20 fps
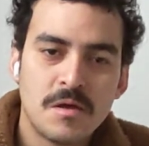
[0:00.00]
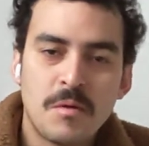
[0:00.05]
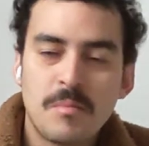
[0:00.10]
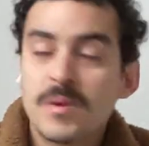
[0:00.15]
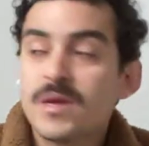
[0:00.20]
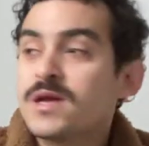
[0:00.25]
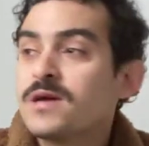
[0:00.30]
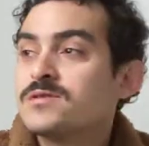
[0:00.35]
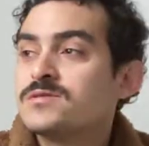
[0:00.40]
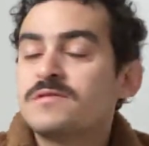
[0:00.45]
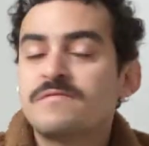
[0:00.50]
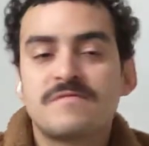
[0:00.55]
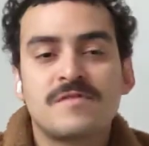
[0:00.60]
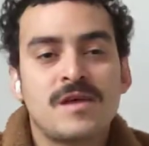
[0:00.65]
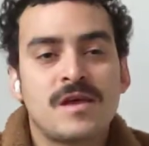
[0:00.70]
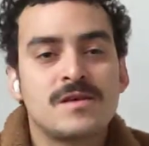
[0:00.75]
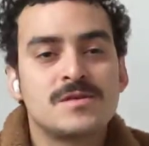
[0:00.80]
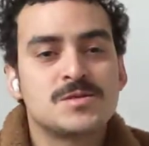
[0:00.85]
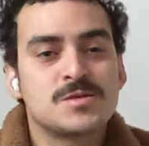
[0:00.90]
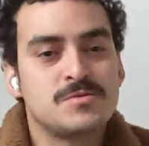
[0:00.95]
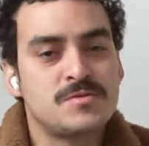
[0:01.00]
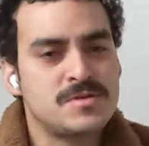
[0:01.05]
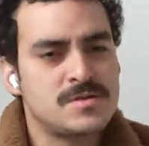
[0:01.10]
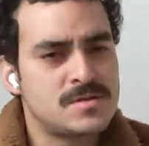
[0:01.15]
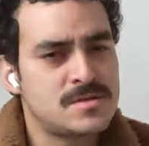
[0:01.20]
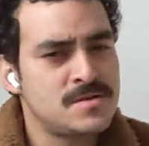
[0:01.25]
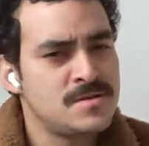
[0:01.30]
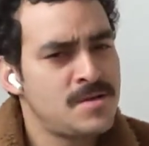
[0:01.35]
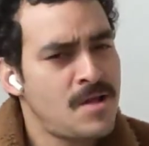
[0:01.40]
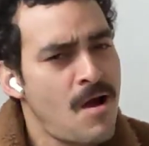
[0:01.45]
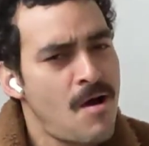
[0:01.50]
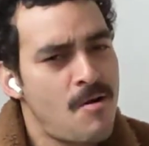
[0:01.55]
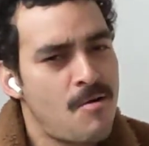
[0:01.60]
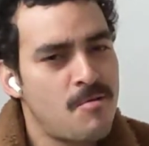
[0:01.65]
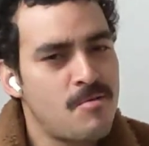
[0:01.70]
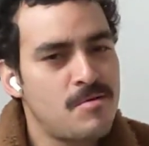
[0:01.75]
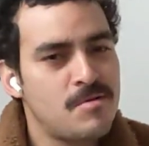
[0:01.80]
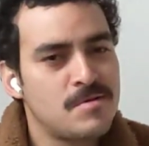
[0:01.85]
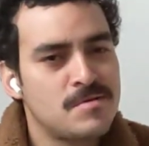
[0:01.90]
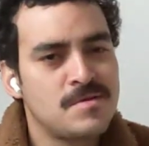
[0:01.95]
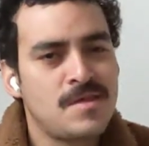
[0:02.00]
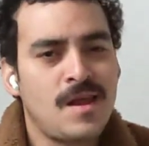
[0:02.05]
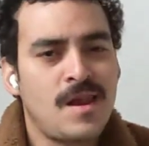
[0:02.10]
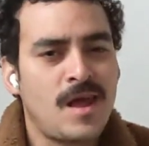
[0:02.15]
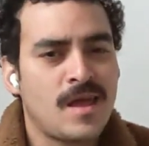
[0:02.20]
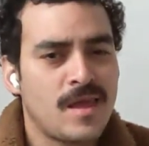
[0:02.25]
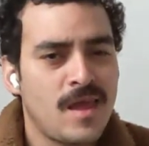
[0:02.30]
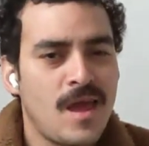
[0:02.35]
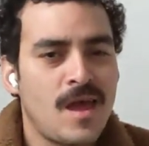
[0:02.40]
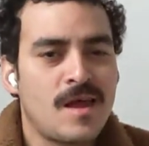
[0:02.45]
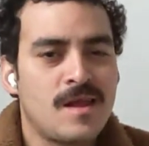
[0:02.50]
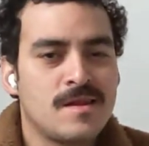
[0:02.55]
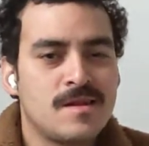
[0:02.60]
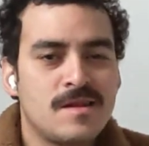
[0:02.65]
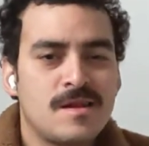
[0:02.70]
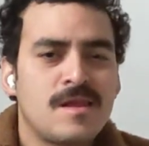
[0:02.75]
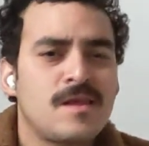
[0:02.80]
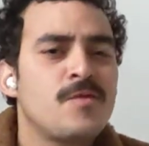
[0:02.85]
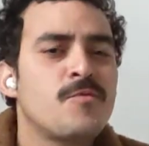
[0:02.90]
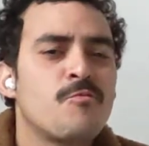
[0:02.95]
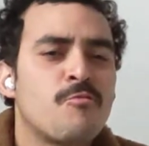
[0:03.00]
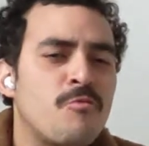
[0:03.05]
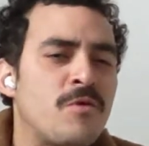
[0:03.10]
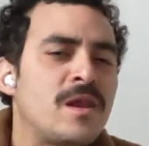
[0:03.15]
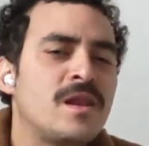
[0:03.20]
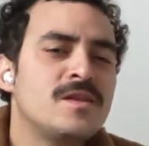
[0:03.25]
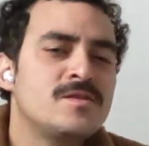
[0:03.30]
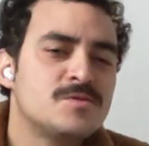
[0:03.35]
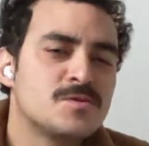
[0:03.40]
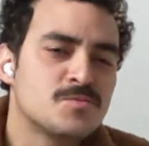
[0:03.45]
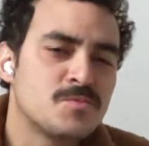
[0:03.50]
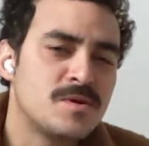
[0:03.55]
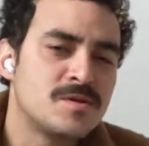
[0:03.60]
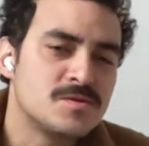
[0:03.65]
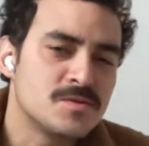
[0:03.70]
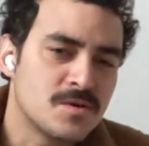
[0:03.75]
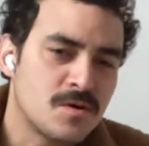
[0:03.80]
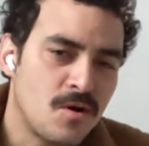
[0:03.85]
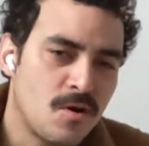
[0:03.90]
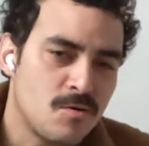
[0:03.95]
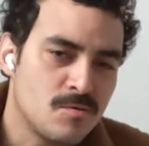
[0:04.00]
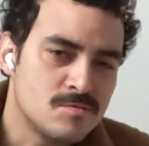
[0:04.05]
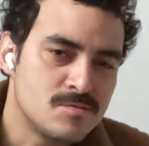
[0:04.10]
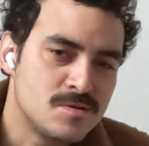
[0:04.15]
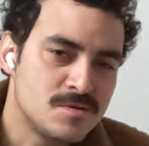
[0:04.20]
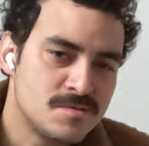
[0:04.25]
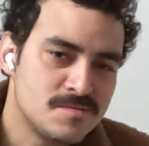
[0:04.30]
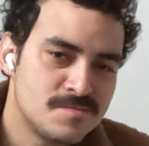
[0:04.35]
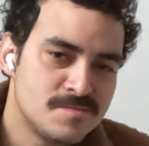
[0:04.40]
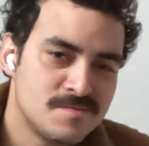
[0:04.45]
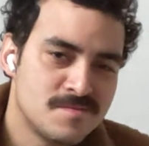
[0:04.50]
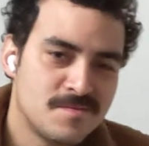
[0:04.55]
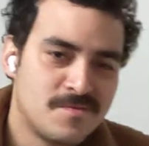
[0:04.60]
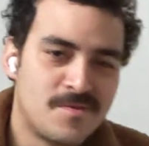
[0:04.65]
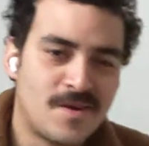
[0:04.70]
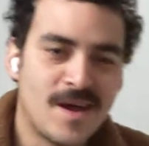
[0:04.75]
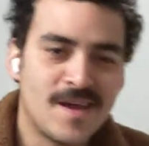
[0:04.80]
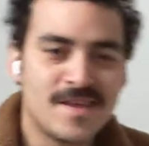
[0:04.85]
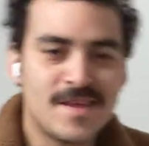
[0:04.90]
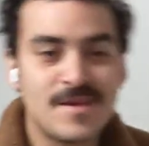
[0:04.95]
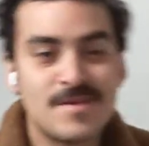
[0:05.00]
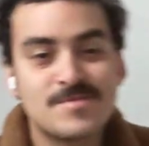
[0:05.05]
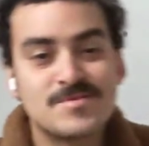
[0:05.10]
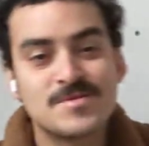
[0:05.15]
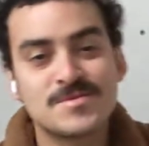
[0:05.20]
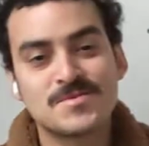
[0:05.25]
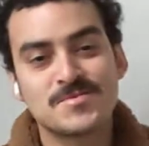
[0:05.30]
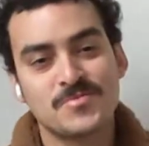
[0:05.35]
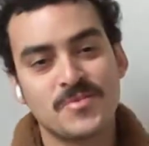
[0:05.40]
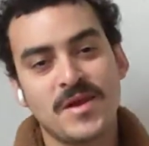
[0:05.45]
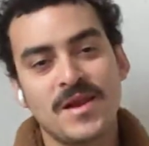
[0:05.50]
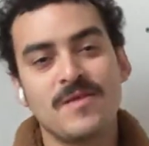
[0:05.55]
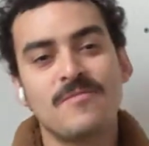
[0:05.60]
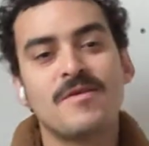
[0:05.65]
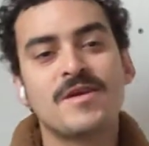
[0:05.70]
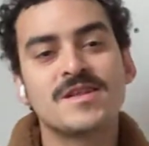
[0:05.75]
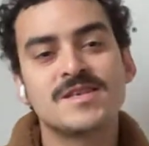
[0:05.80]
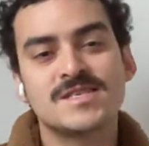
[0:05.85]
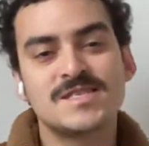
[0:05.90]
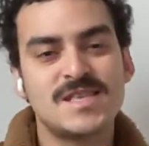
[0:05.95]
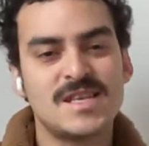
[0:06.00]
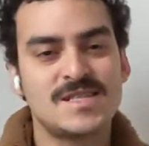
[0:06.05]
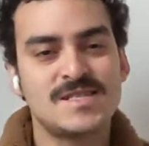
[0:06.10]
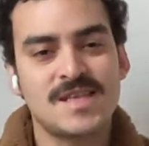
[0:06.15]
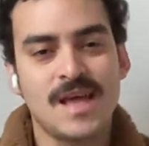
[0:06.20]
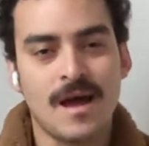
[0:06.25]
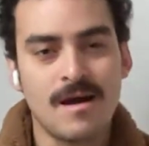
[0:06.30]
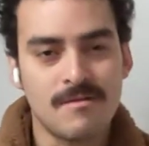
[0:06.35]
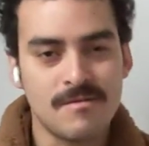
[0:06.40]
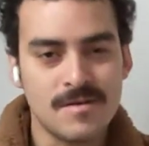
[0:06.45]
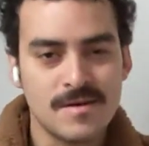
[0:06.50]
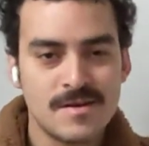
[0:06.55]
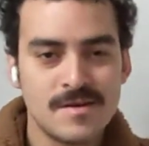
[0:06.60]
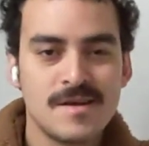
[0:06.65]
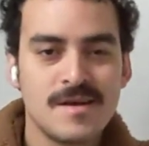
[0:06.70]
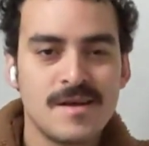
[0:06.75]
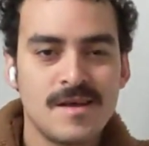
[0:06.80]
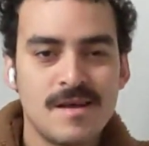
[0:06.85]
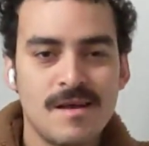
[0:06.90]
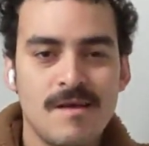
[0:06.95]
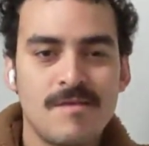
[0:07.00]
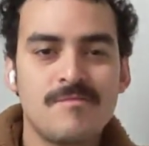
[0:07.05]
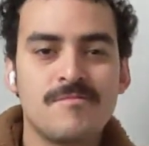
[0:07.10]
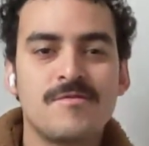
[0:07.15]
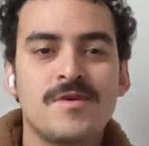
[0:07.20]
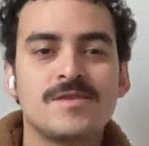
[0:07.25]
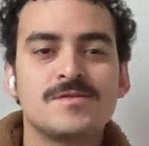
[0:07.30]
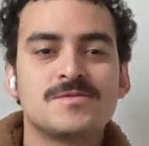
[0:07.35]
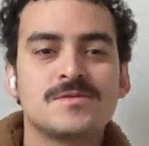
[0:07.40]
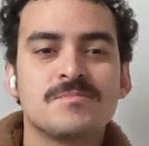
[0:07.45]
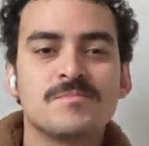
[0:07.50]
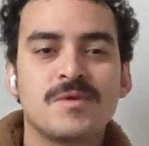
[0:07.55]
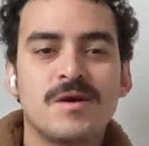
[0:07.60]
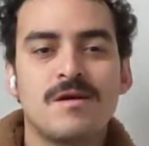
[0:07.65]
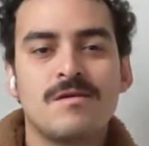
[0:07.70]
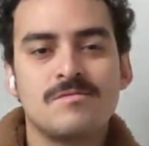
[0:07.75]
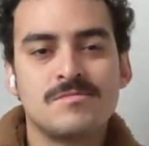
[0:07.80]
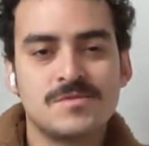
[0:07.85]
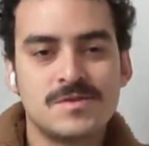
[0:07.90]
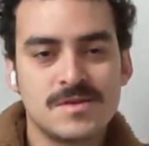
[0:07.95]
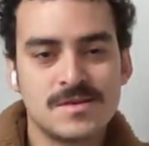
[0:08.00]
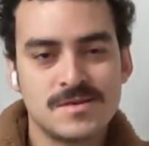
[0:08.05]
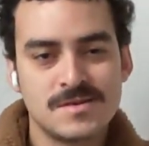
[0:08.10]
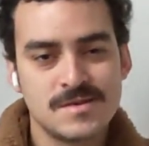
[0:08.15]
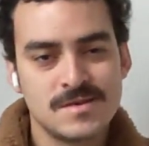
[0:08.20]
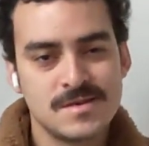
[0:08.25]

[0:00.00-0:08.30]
Because if the answer is no, then again, you really just want to code, right? You just really want to sit down and write some code.